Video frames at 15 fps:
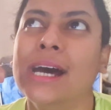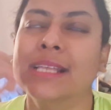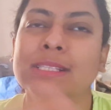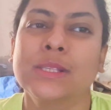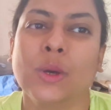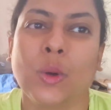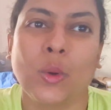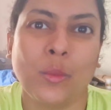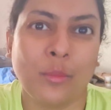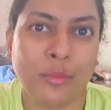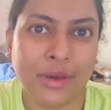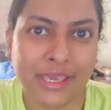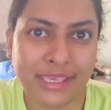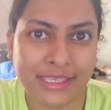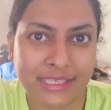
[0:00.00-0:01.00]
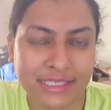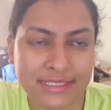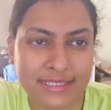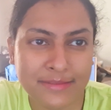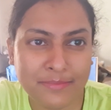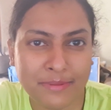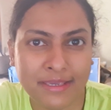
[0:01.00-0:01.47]
So my
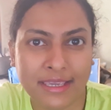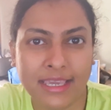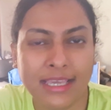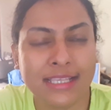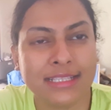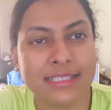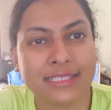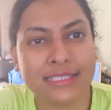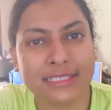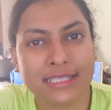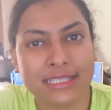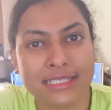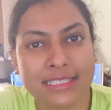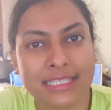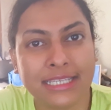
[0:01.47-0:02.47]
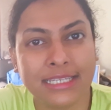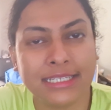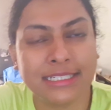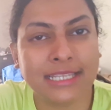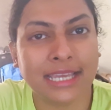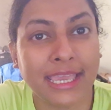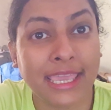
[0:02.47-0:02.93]
GP has
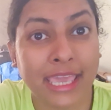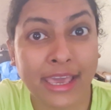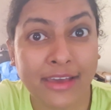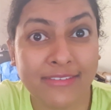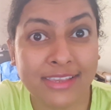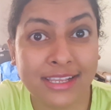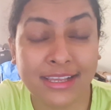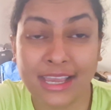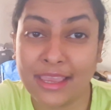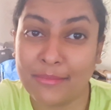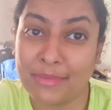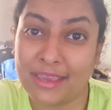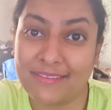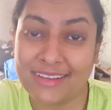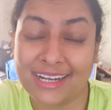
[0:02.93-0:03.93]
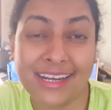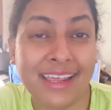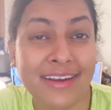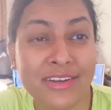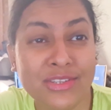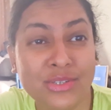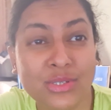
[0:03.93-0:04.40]
said I'm having
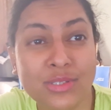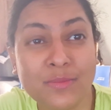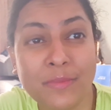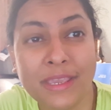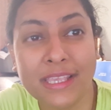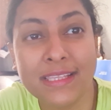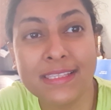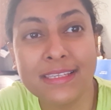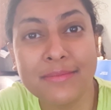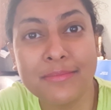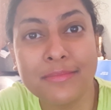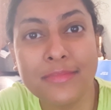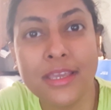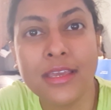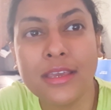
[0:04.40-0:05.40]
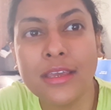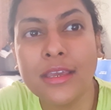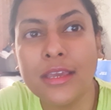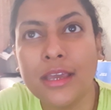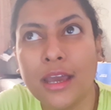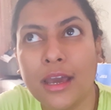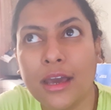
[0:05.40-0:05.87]
laryngospasm,
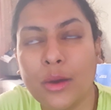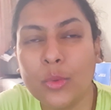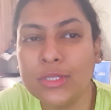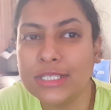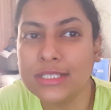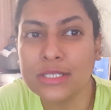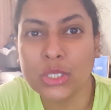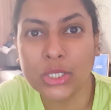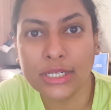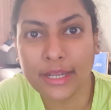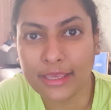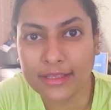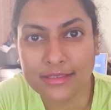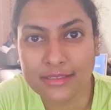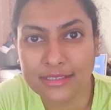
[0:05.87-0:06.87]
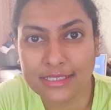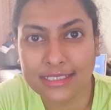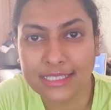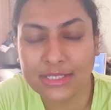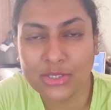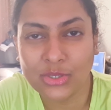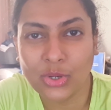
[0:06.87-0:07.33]
which is not
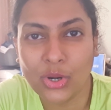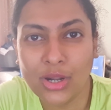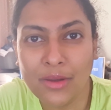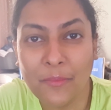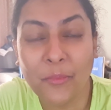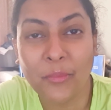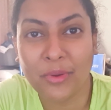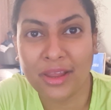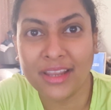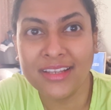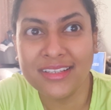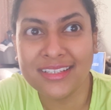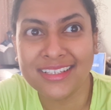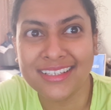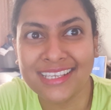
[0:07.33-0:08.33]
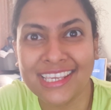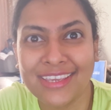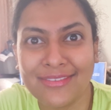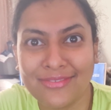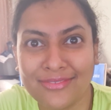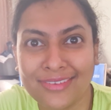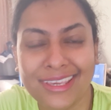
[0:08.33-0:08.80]
dangerous at all, but
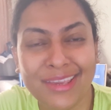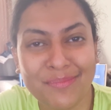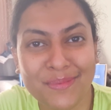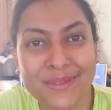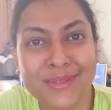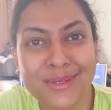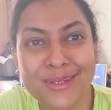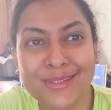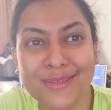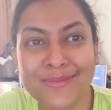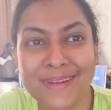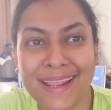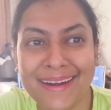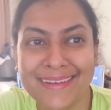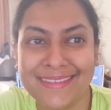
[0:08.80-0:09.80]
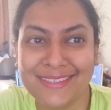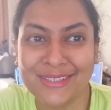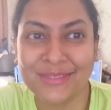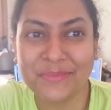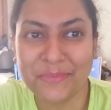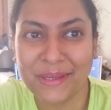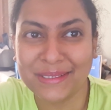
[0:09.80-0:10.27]
if episodes of
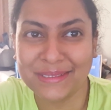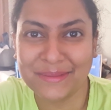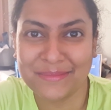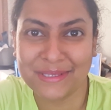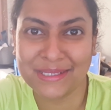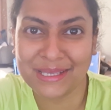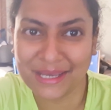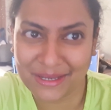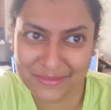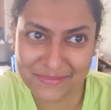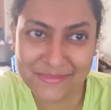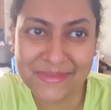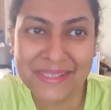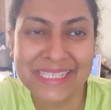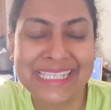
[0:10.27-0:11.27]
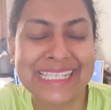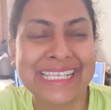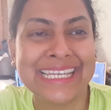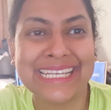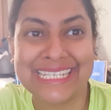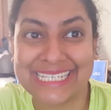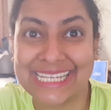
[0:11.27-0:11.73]
laryngospasms comes,
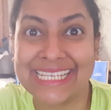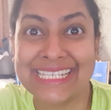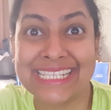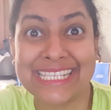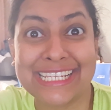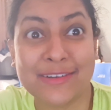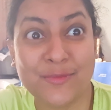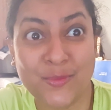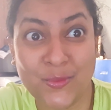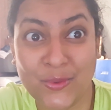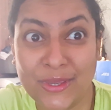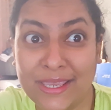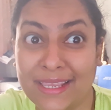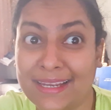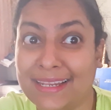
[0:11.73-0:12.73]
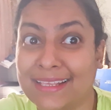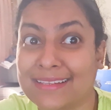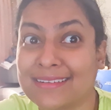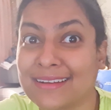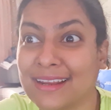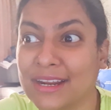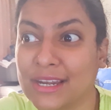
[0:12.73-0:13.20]
it is really
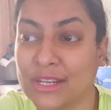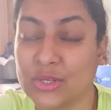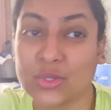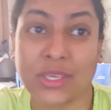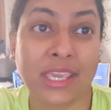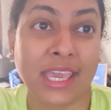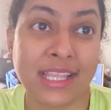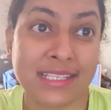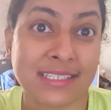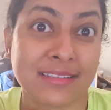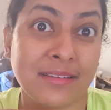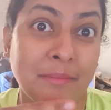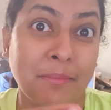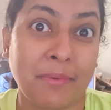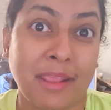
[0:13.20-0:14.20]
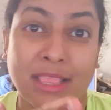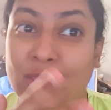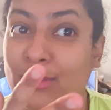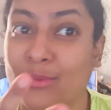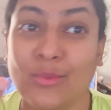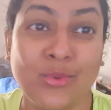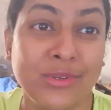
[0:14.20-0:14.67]
struggling to catch the breath.
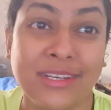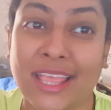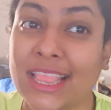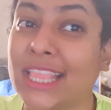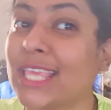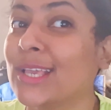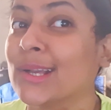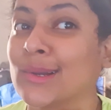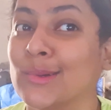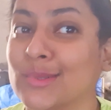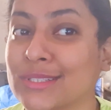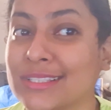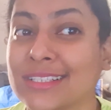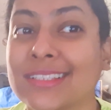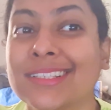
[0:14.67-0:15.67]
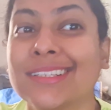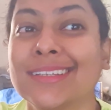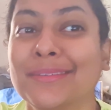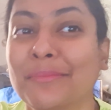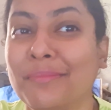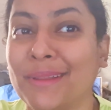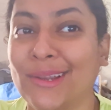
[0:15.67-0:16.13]
Nothing goes
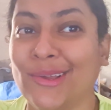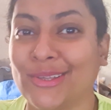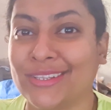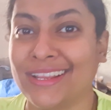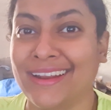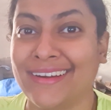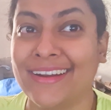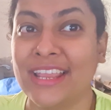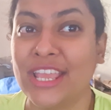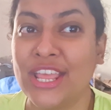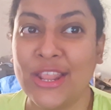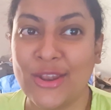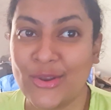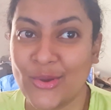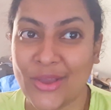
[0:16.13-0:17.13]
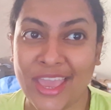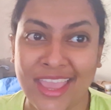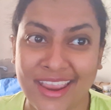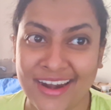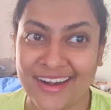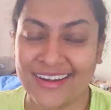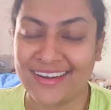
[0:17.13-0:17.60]
below there, no
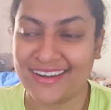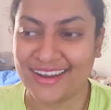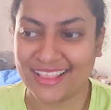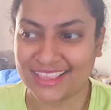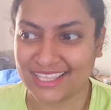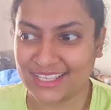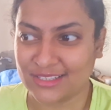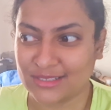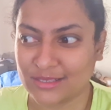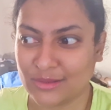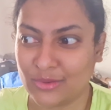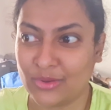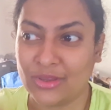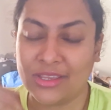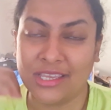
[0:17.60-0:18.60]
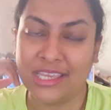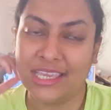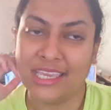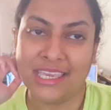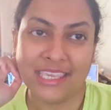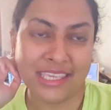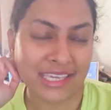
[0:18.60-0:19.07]
air, nothing. So
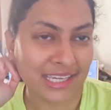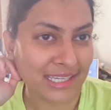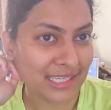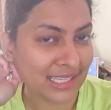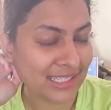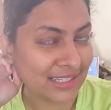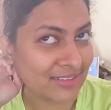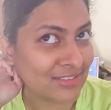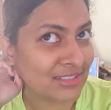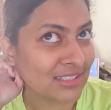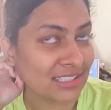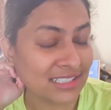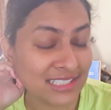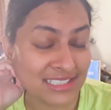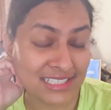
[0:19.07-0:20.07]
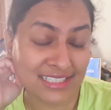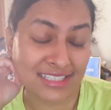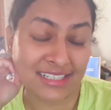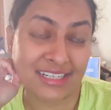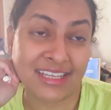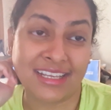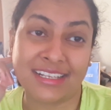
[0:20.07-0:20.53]
yeah, it is a
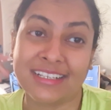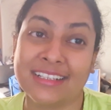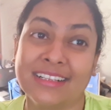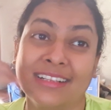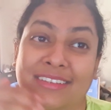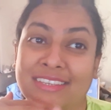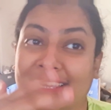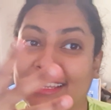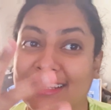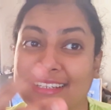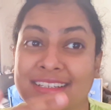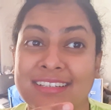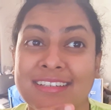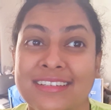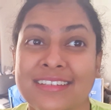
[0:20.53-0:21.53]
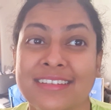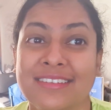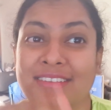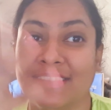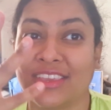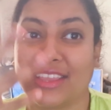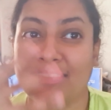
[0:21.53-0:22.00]
struggle. You
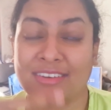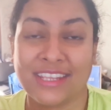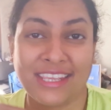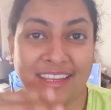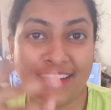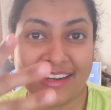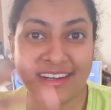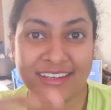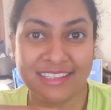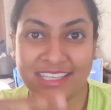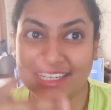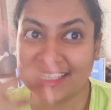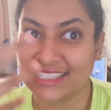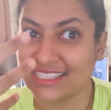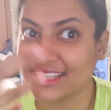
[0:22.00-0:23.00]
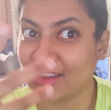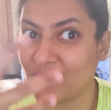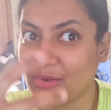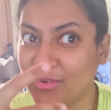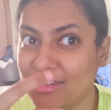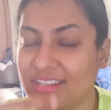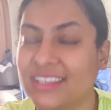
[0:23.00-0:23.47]
can hear that
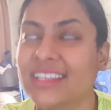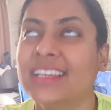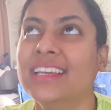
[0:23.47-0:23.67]
sound.